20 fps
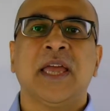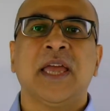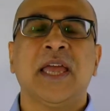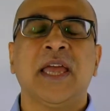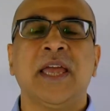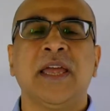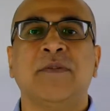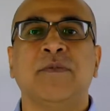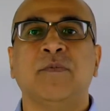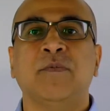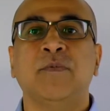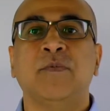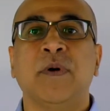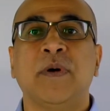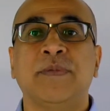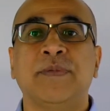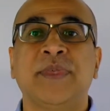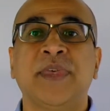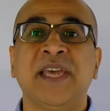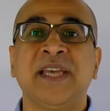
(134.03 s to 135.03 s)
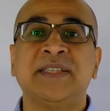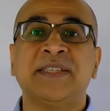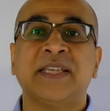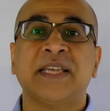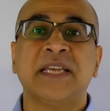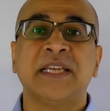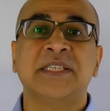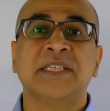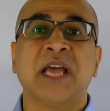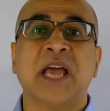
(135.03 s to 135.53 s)
This
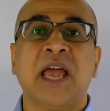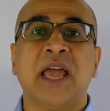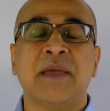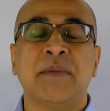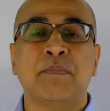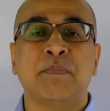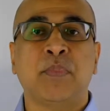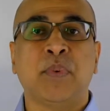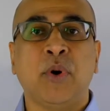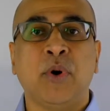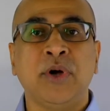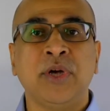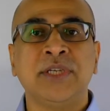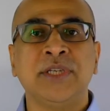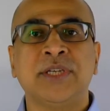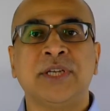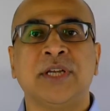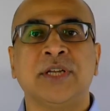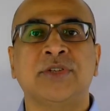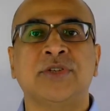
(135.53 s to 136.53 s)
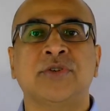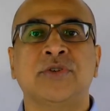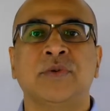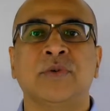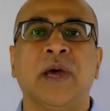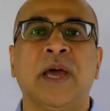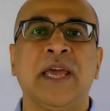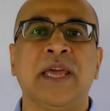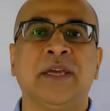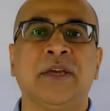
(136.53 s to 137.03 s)
is a pointer
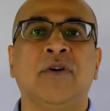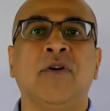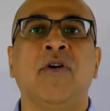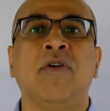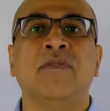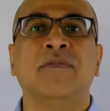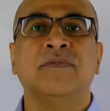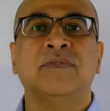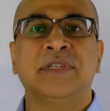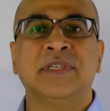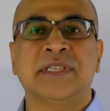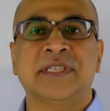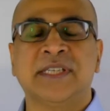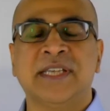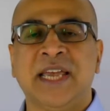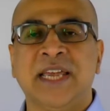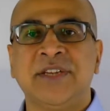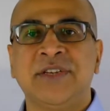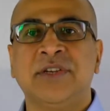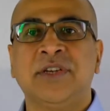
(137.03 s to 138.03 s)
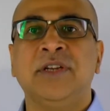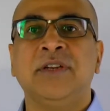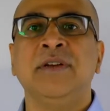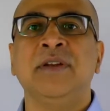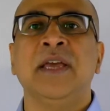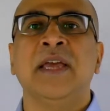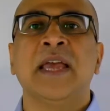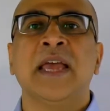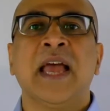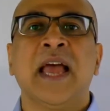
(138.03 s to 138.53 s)
to a conversation.
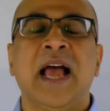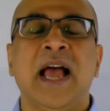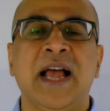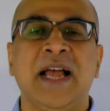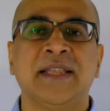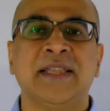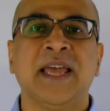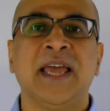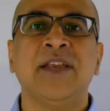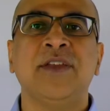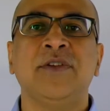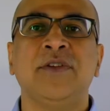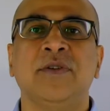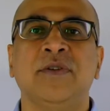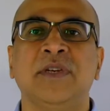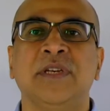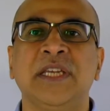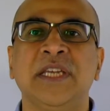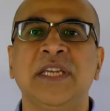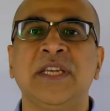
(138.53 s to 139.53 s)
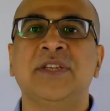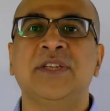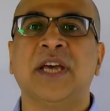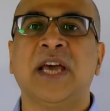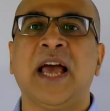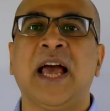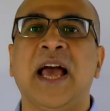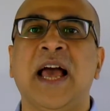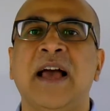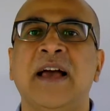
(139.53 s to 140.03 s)
And then you need to
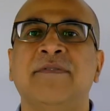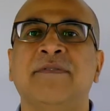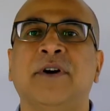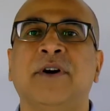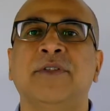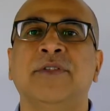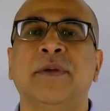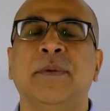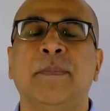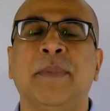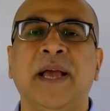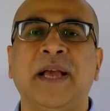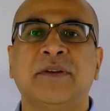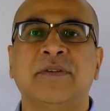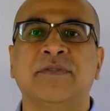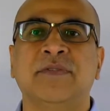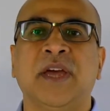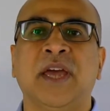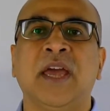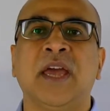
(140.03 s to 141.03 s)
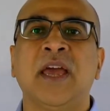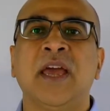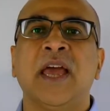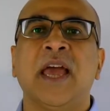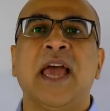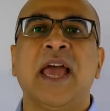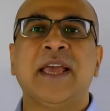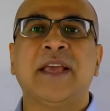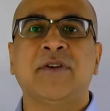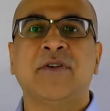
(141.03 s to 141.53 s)
have on the back of it
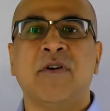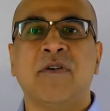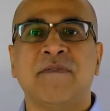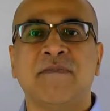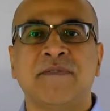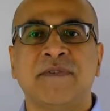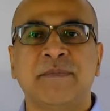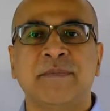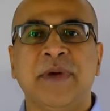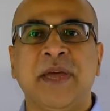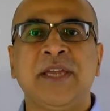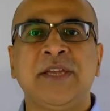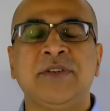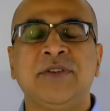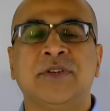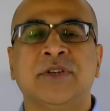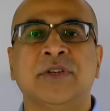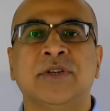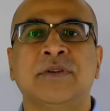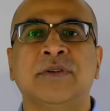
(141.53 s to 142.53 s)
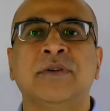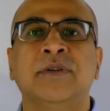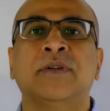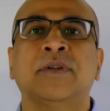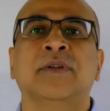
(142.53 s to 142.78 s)
a confirmation.